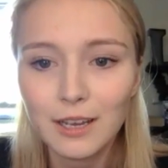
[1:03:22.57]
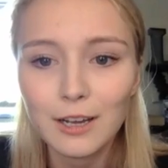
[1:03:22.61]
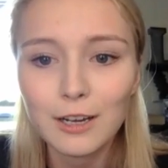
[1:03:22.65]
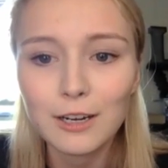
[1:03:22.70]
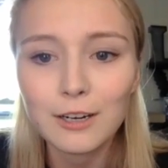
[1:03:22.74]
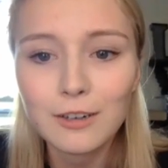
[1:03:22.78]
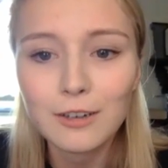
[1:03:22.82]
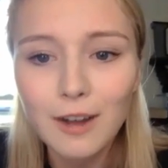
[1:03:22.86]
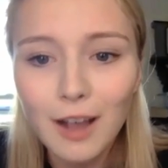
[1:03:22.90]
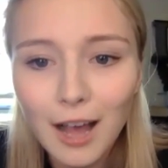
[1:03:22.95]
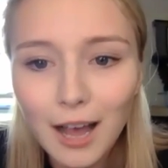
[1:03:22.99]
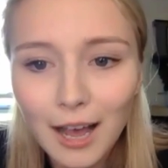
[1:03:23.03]

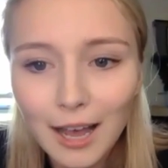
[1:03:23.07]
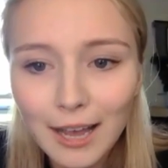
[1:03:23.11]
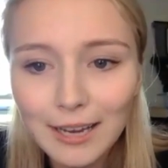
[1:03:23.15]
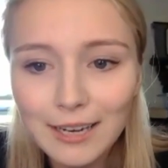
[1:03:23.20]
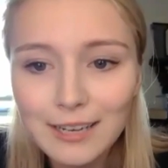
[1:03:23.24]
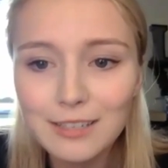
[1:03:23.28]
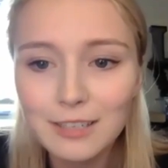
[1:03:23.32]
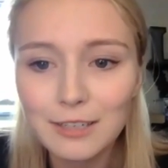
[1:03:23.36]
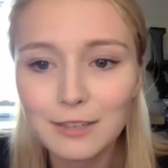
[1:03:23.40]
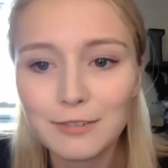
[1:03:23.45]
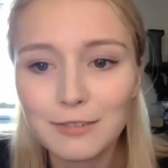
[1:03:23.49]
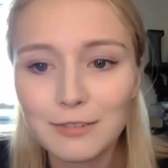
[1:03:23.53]
Her
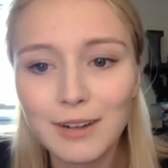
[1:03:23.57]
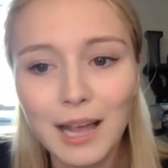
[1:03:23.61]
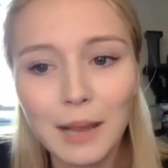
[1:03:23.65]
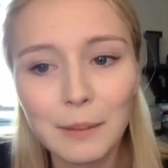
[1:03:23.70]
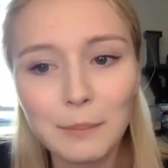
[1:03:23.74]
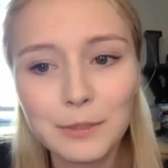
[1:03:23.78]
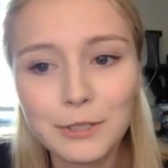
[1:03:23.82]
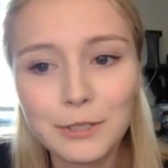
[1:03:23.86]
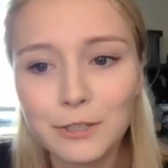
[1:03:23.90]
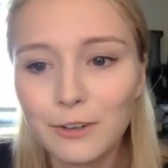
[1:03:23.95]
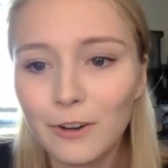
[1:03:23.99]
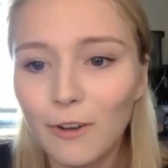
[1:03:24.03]
eyes
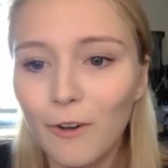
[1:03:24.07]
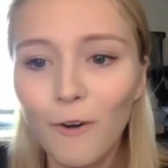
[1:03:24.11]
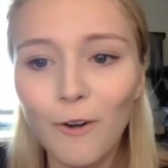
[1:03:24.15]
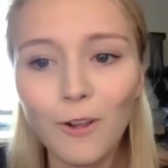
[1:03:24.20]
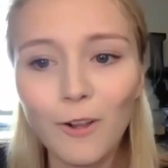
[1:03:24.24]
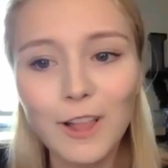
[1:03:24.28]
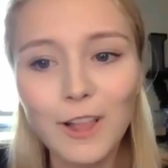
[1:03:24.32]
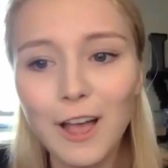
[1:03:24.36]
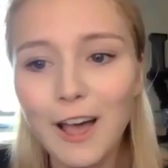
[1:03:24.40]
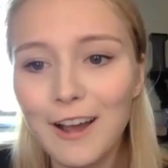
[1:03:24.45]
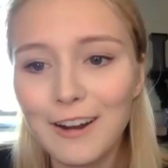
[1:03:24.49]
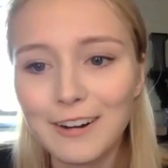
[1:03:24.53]
enraptured
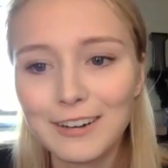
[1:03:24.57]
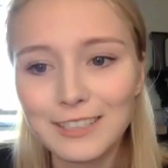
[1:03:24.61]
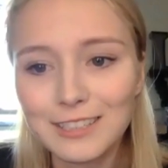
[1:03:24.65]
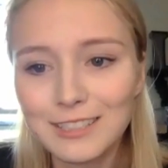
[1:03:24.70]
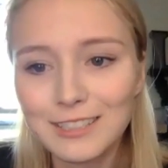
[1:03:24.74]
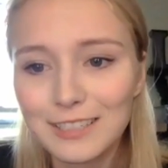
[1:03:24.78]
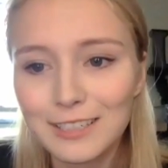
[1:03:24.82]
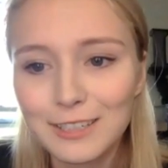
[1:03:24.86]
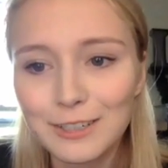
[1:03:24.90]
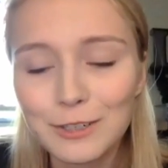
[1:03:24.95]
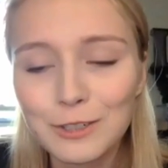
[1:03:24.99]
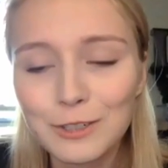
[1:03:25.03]
all hearts,
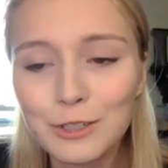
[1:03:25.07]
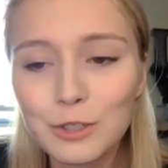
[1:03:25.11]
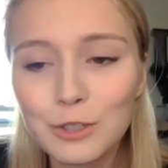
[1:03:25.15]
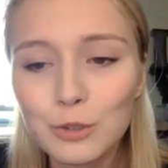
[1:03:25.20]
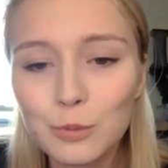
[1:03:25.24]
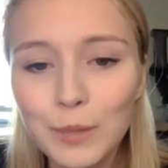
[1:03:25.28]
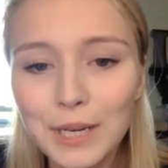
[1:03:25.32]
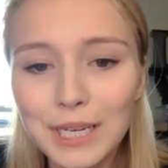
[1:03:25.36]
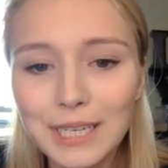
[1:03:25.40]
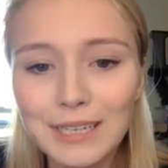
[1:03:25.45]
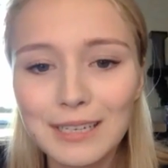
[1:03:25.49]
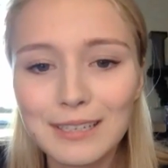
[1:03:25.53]
and her
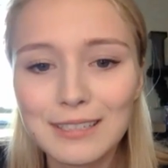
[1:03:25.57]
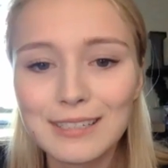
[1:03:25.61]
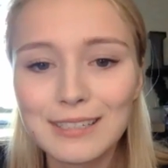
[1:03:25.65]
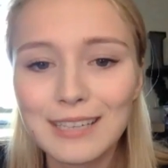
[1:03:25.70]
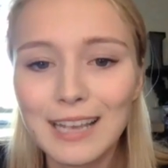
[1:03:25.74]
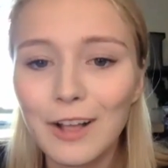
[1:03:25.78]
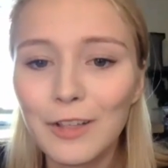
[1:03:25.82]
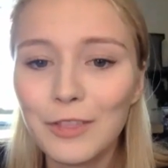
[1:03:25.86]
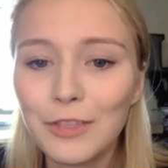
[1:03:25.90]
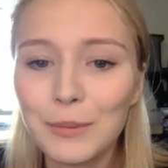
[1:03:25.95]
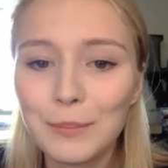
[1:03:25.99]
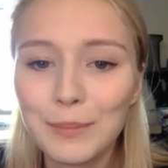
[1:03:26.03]
sweetness
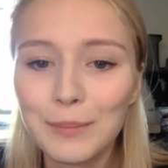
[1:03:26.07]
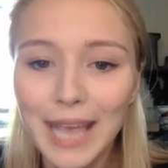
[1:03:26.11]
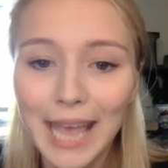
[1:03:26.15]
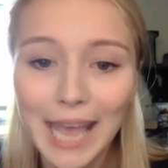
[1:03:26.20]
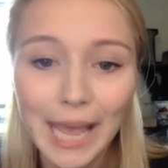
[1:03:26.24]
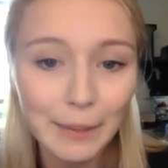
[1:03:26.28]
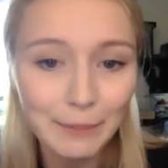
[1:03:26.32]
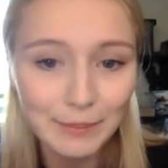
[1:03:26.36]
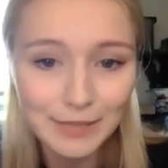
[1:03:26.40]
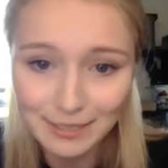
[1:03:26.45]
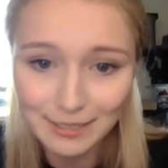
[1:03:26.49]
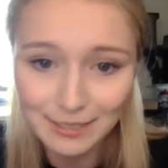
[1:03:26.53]
held them
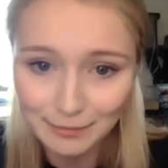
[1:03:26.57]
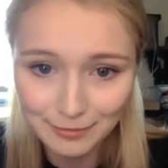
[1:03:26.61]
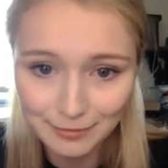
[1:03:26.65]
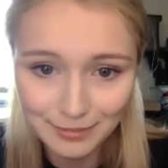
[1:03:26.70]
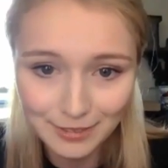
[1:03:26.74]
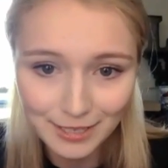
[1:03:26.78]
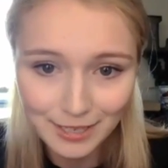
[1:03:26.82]
captive.